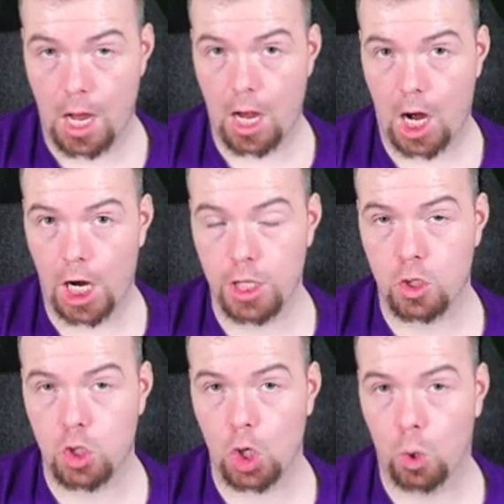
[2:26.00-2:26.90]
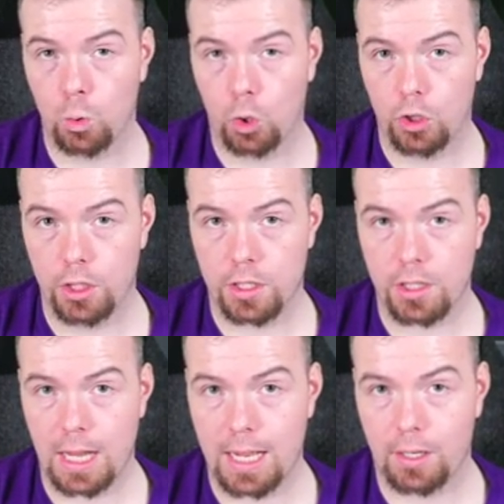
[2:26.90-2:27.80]
I don't
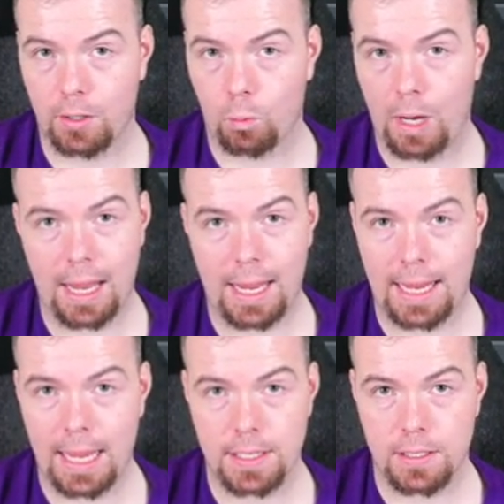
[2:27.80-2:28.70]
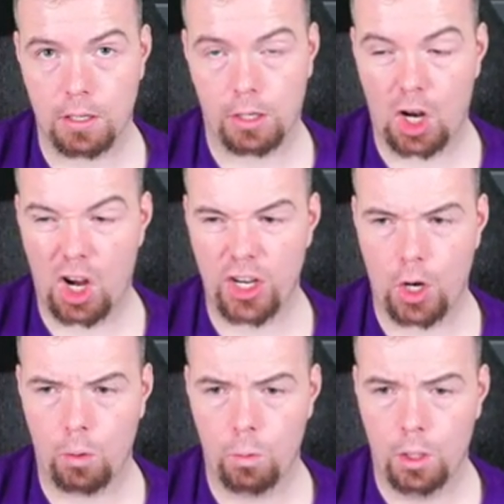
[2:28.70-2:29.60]
understand where E A decided, I
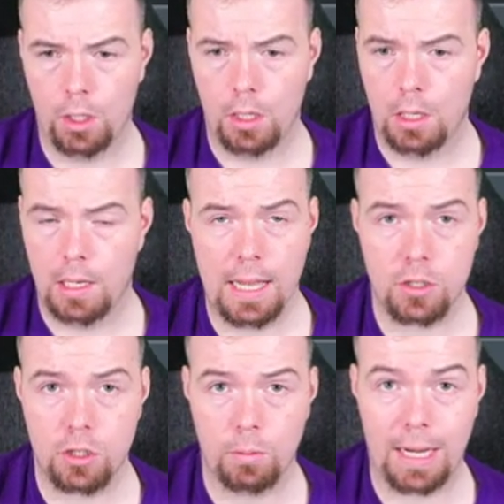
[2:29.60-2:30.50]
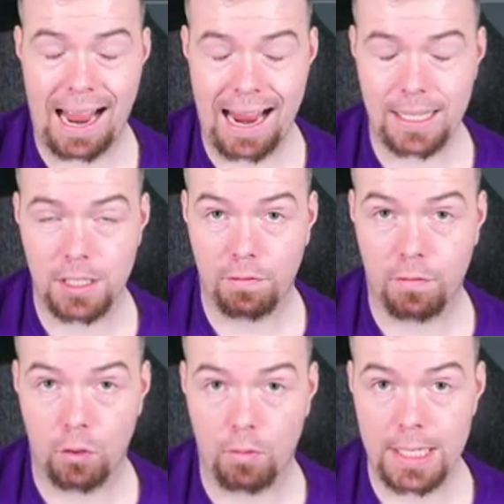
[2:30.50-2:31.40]
know, let's do an
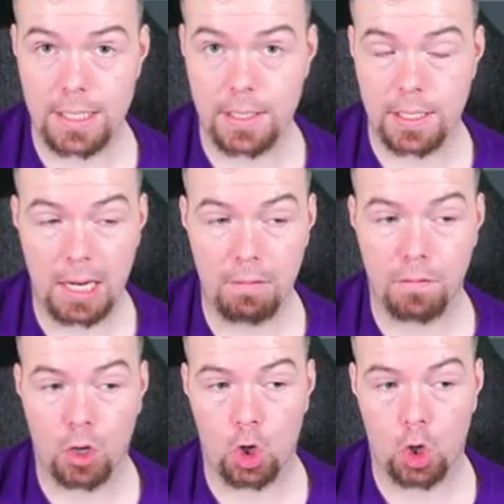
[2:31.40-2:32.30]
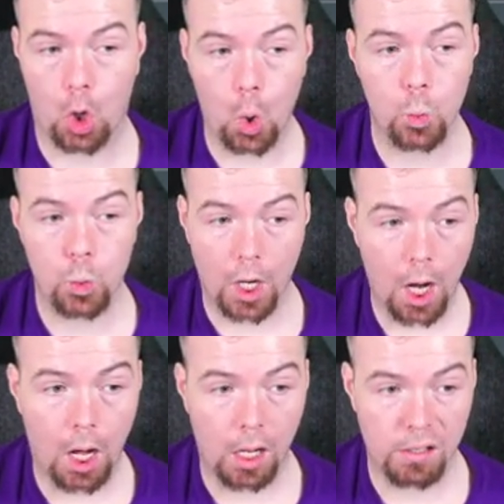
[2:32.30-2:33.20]
eighty-four rated team for a loan
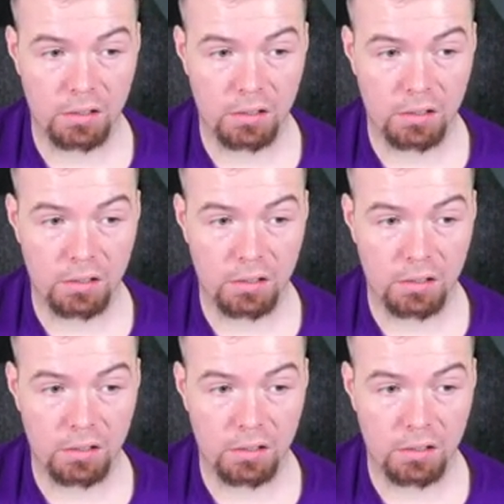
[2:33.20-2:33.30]
card.